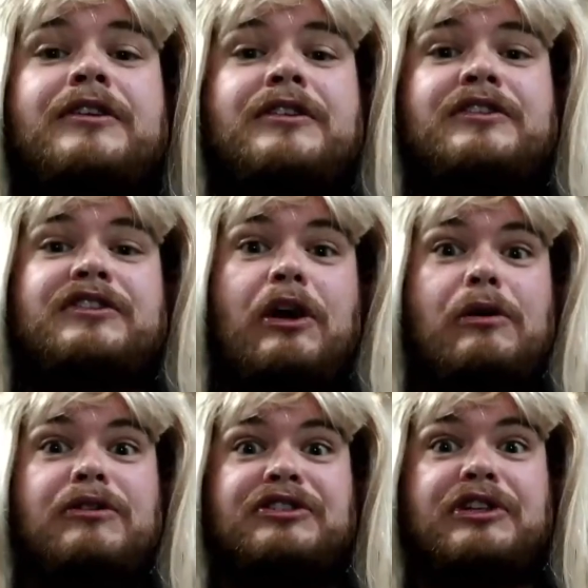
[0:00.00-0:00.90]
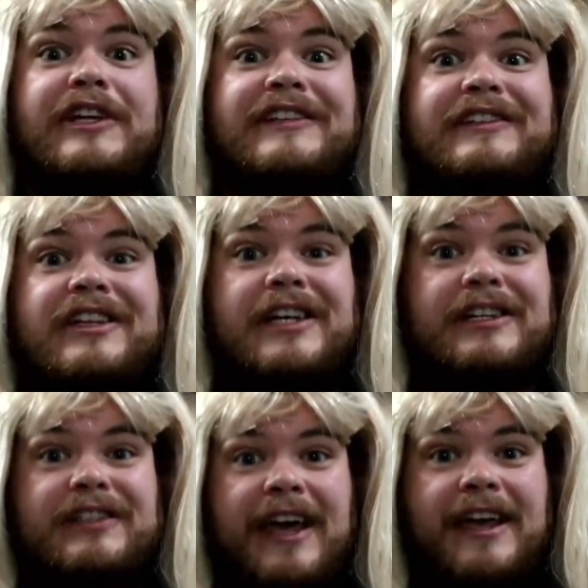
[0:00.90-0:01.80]
Socialist
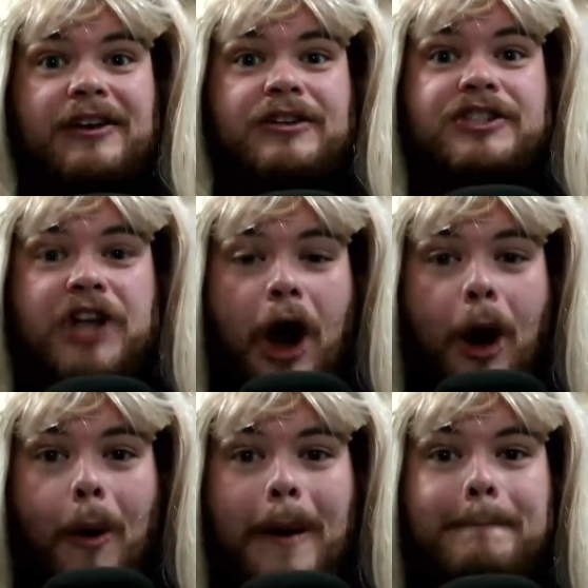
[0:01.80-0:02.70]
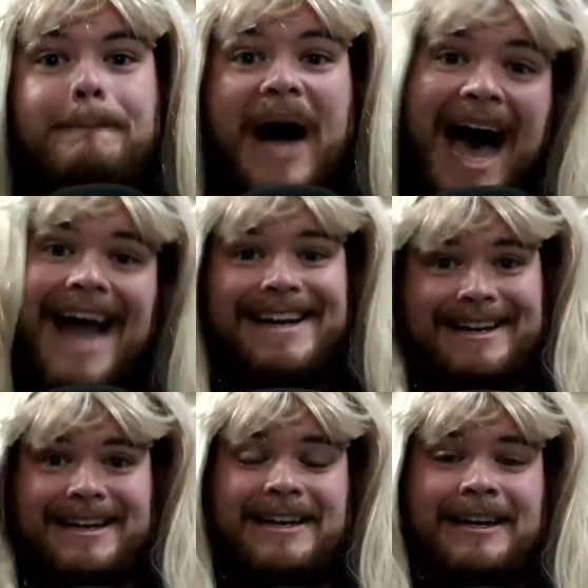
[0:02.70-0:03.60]
dictator Joe
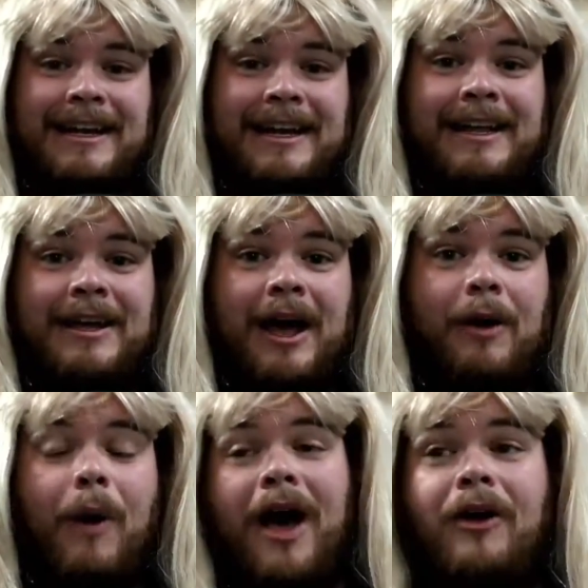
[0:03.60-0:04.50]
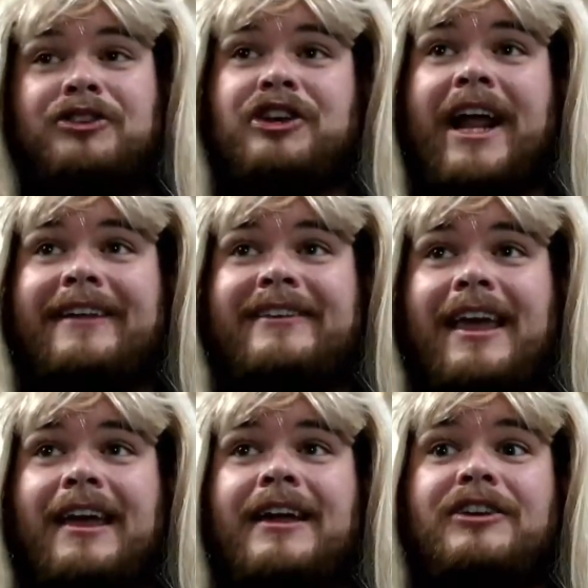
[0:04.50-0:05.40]
Biden, well, should I
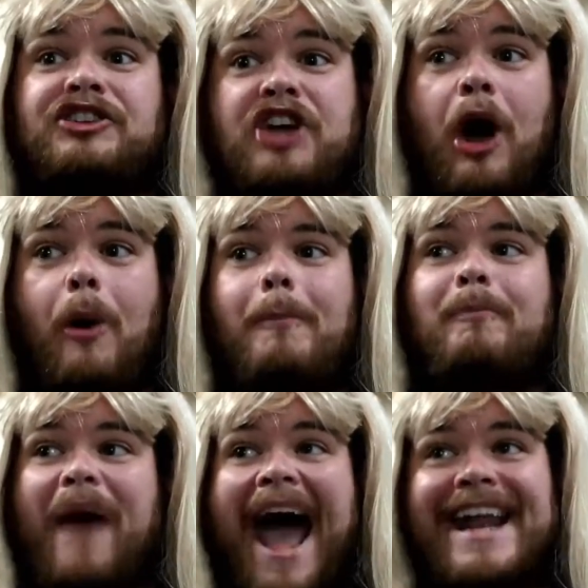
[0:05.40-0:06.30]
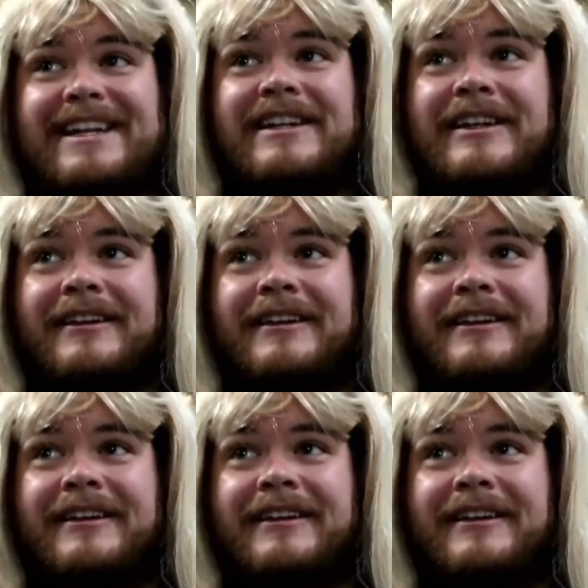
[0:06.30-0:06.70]
say Joe Biden?